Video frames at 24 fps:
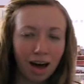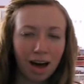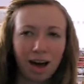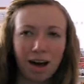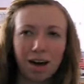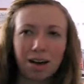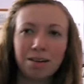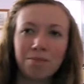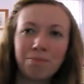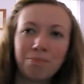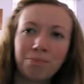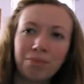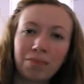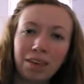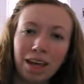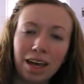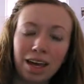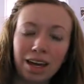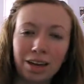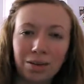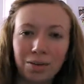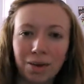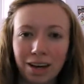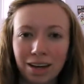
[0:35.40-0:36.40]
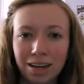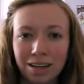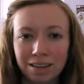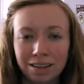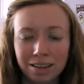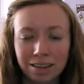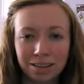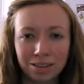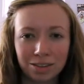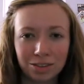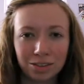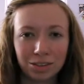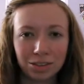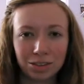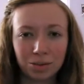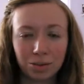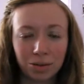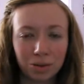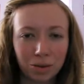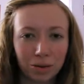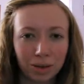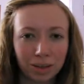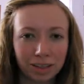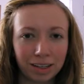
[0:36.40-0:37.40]
Um, anyway, just
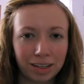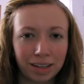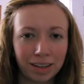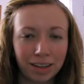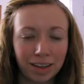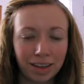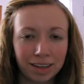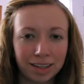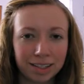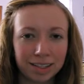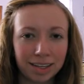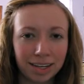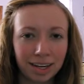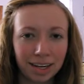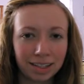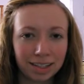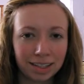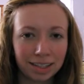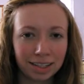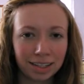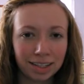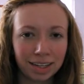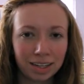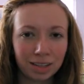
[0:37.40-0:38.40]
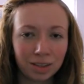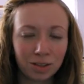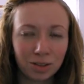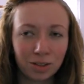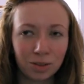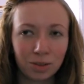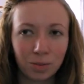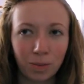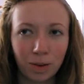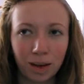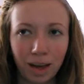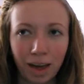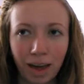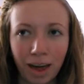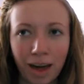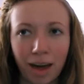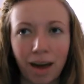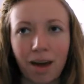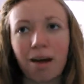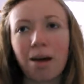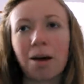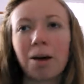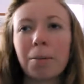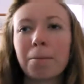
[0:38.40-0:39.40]
real quickly, the things that I did to my
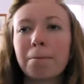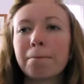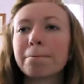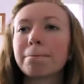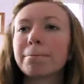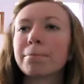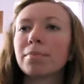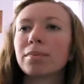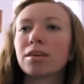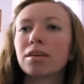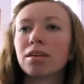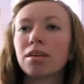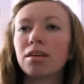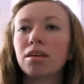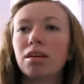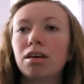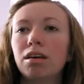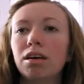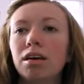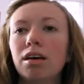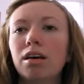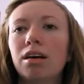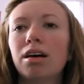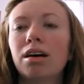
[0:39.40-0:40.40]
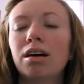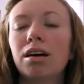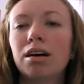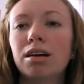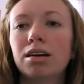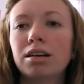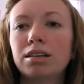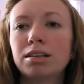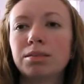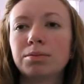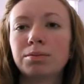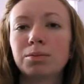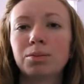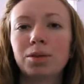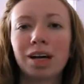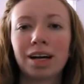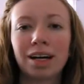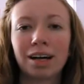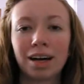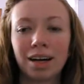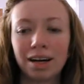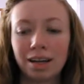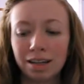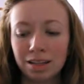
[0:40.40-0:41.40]
hair. Um, when
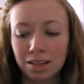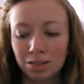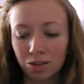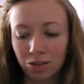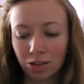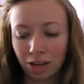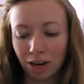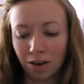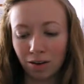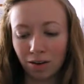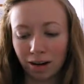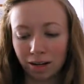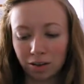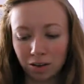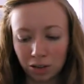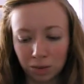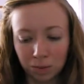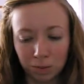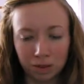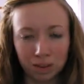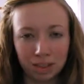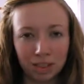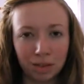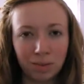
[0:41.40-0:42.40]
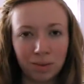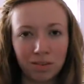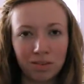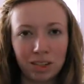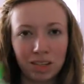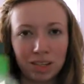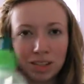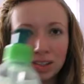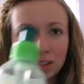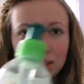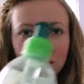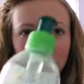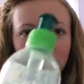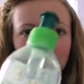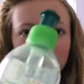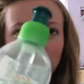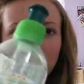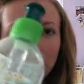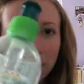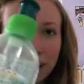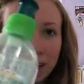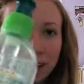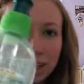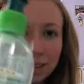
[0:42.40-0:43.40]
I got out of the shower, I just put some of this through,
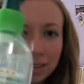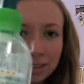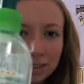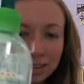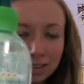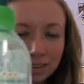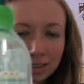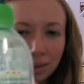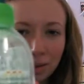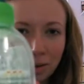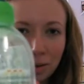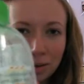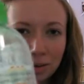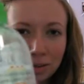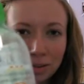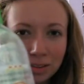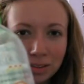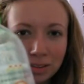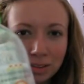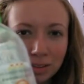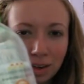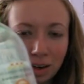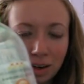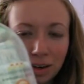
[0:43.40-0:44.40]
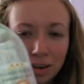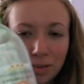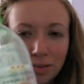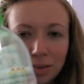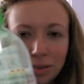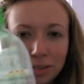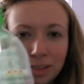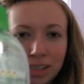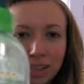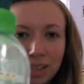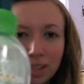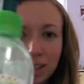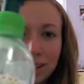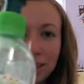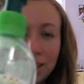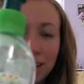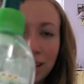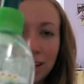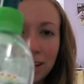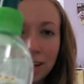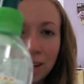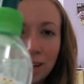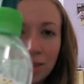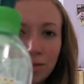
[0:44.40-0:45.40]
my good old Garnier Fructis
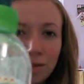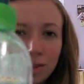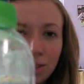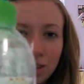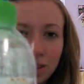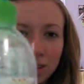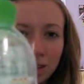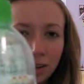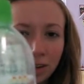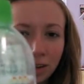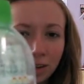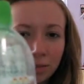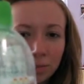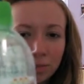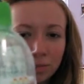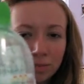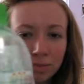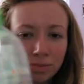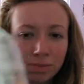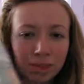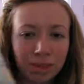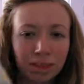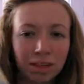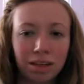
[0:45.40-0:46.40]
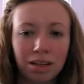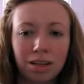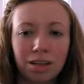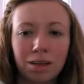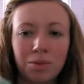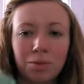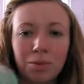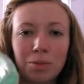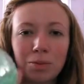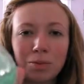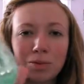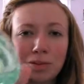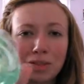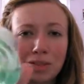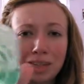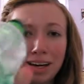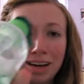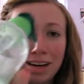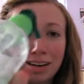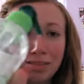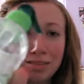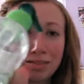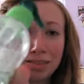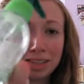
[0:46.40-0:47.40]
Anti-Frizz Serum. Almost
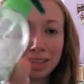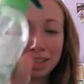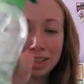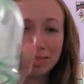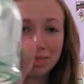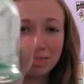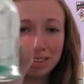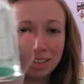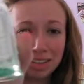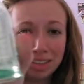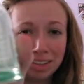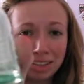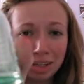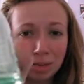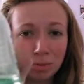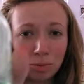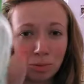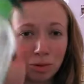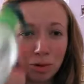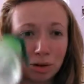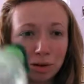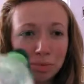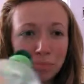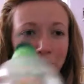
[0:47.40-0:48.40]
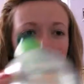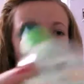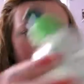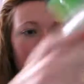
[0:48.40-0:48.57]
out of it, I need to get more.